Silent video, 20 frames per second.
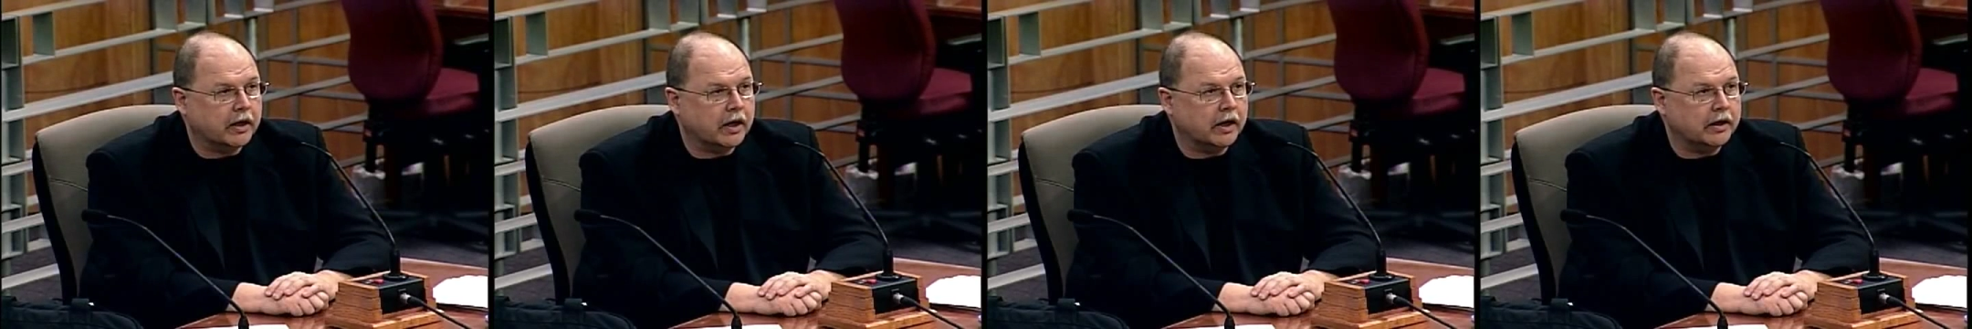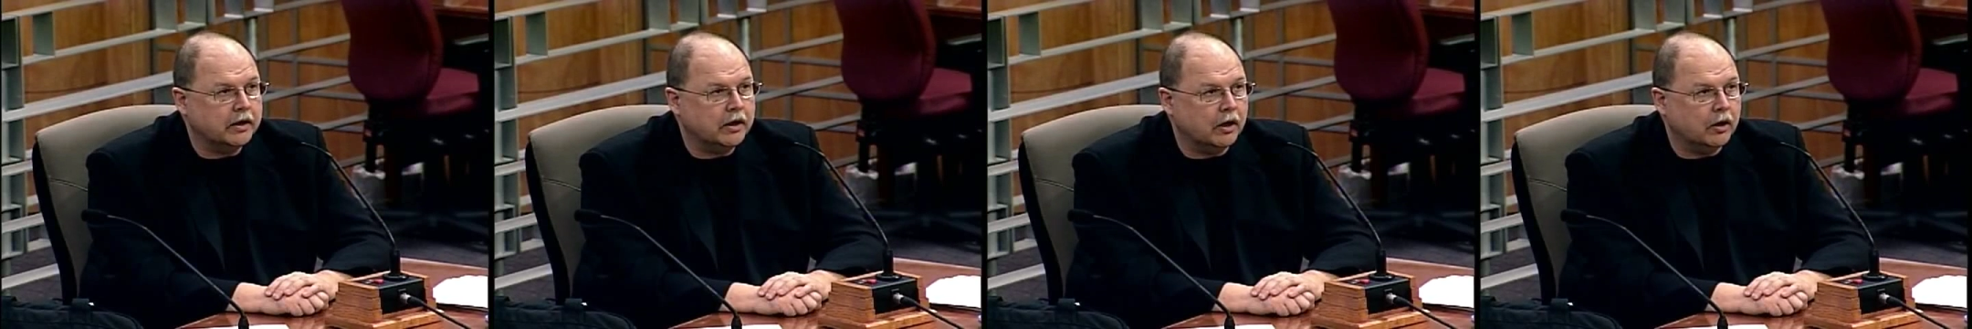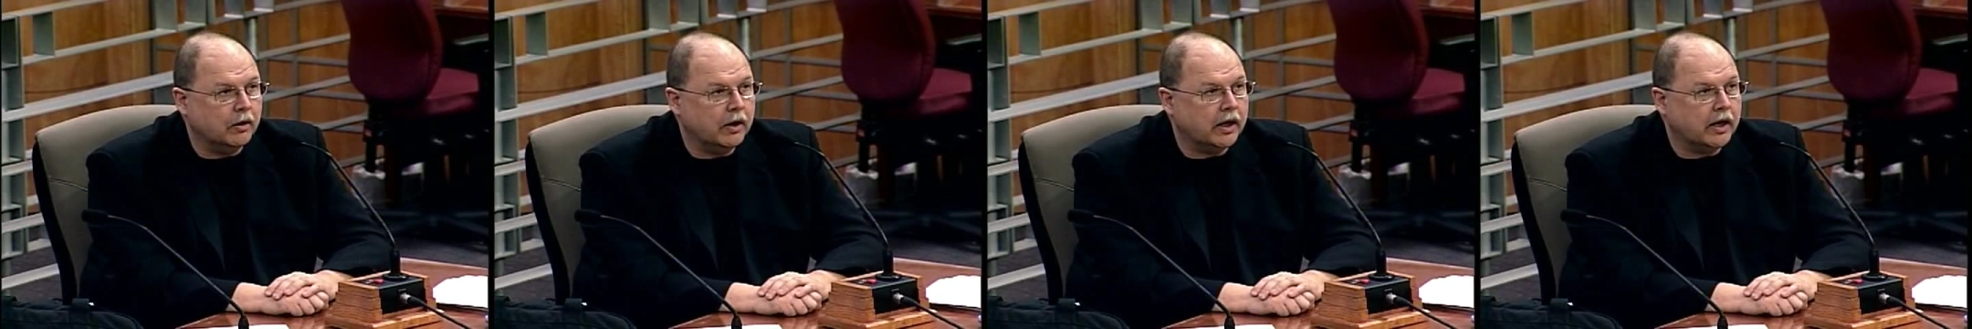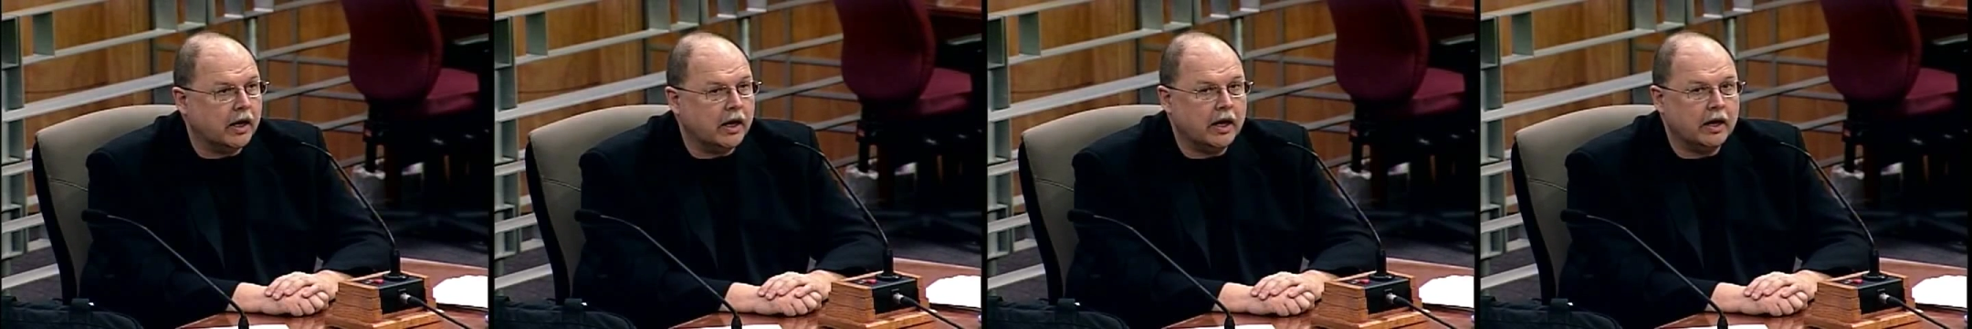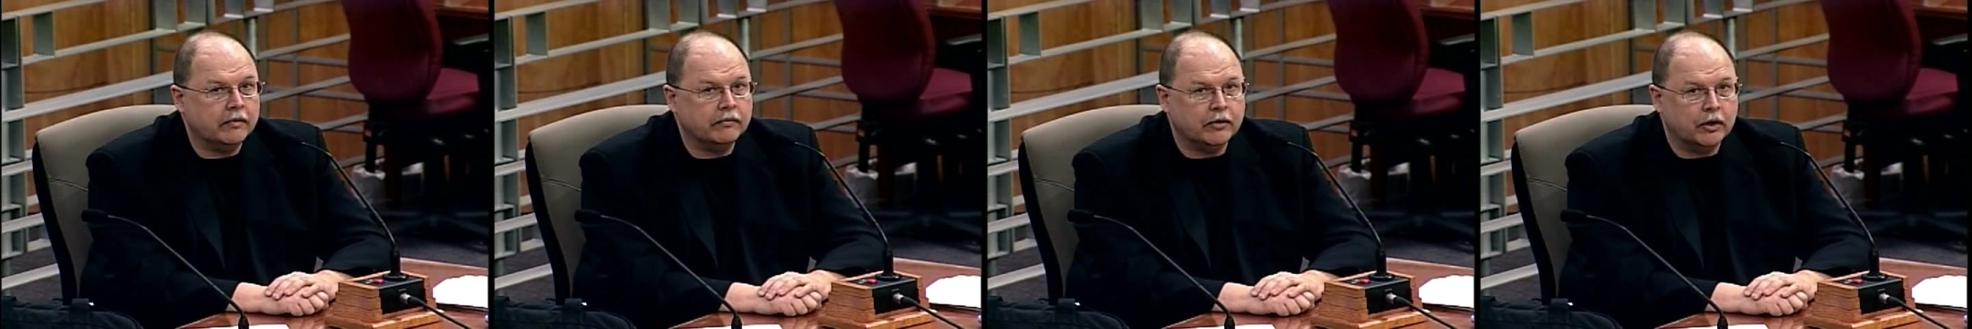I know and I
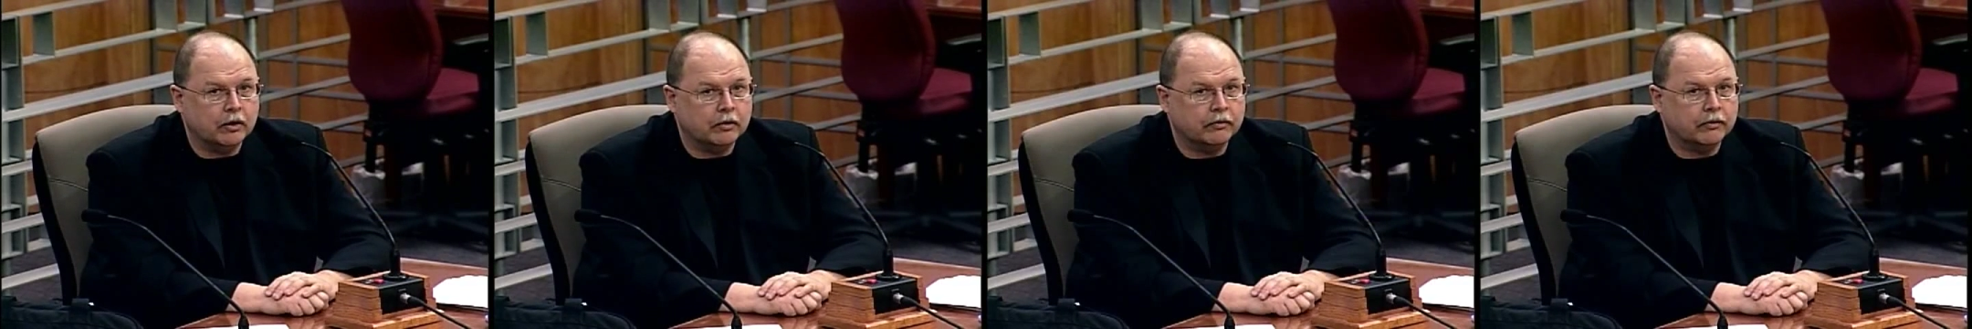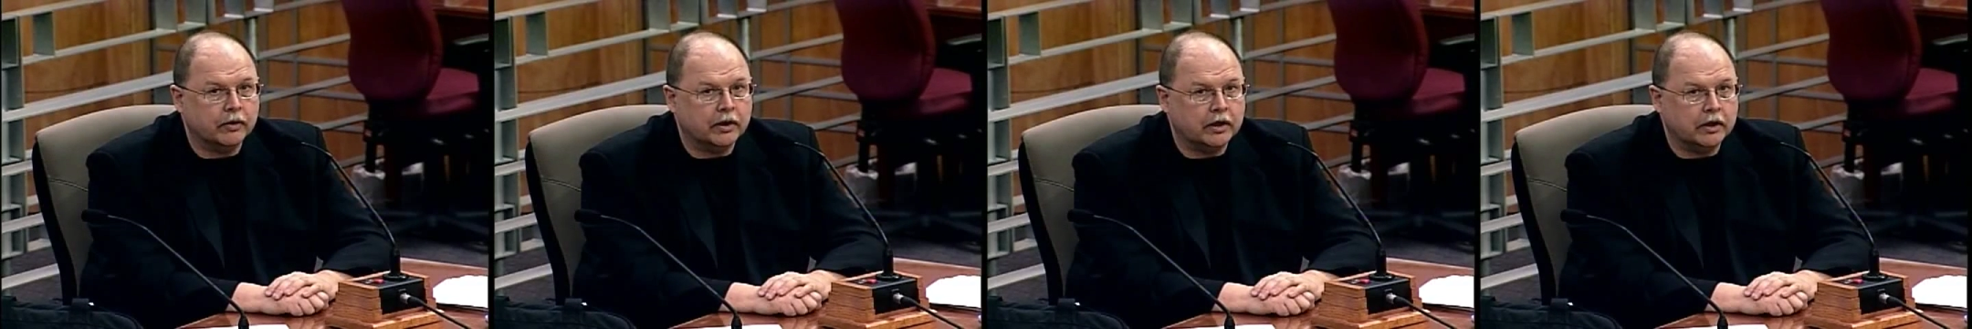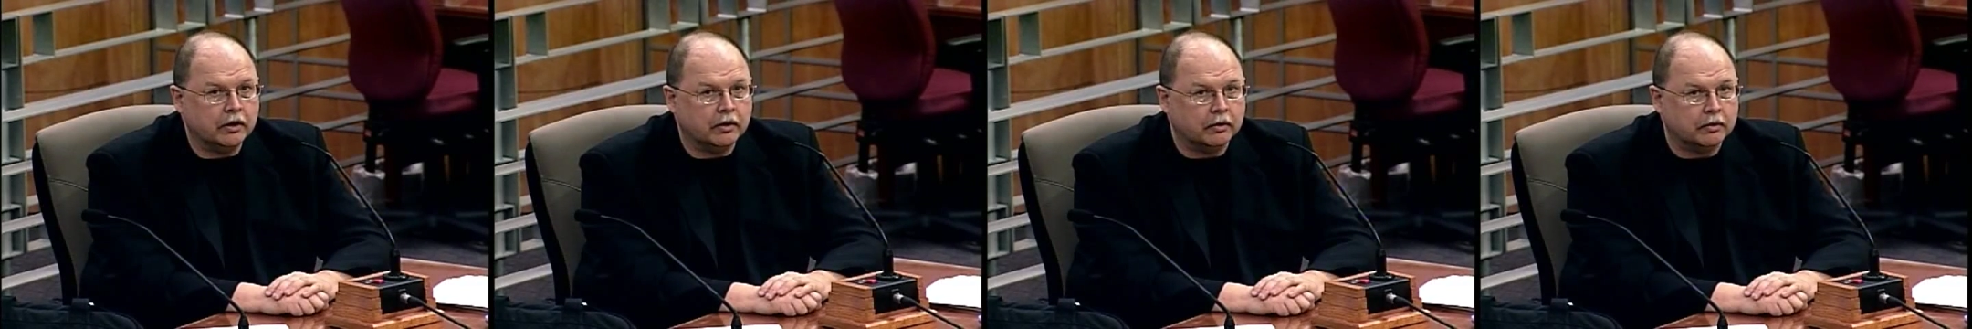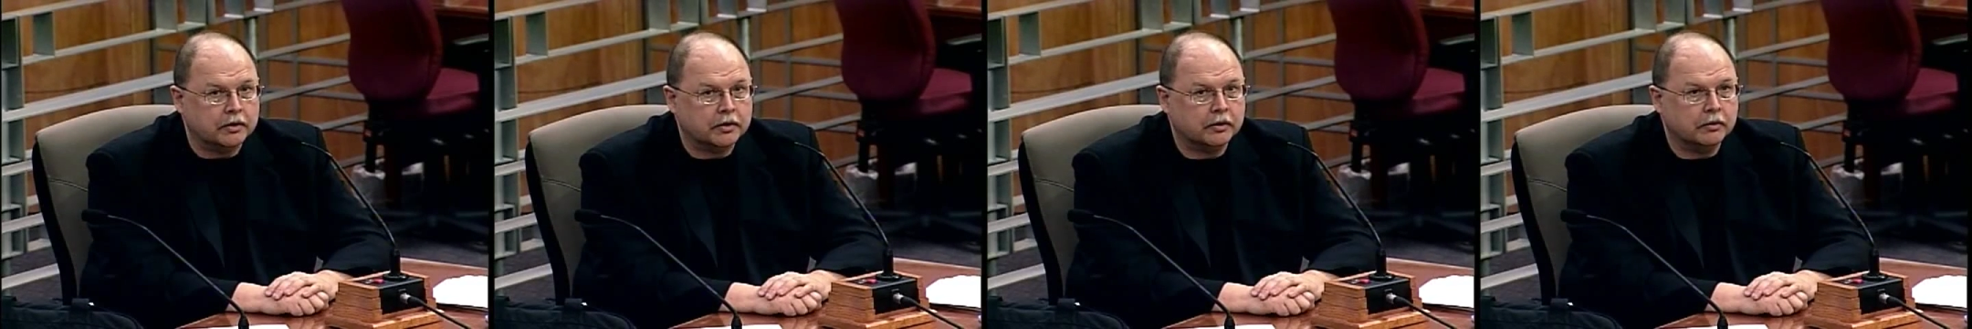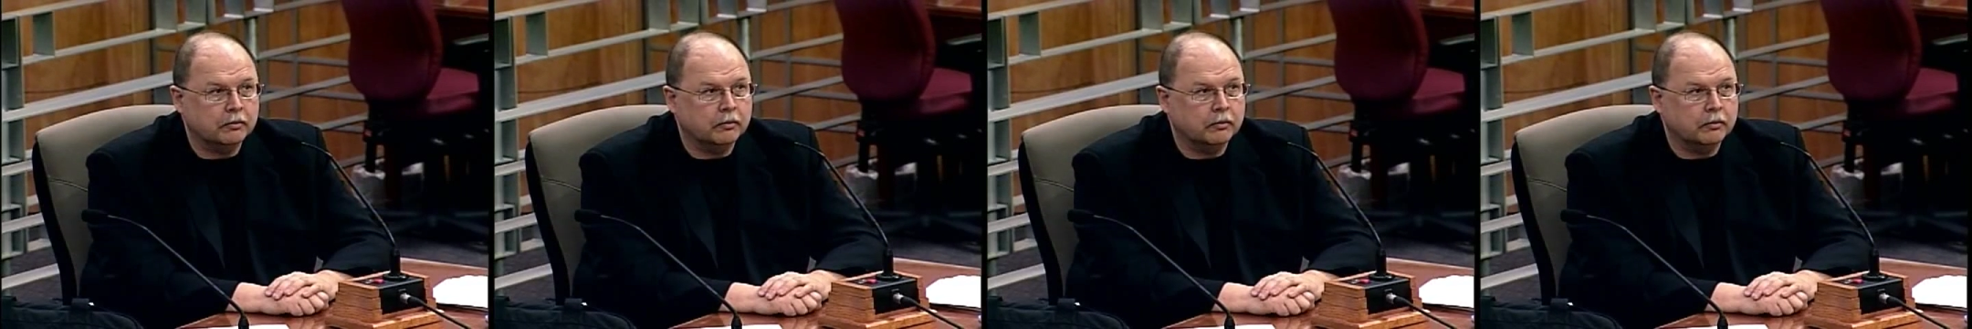have known for years.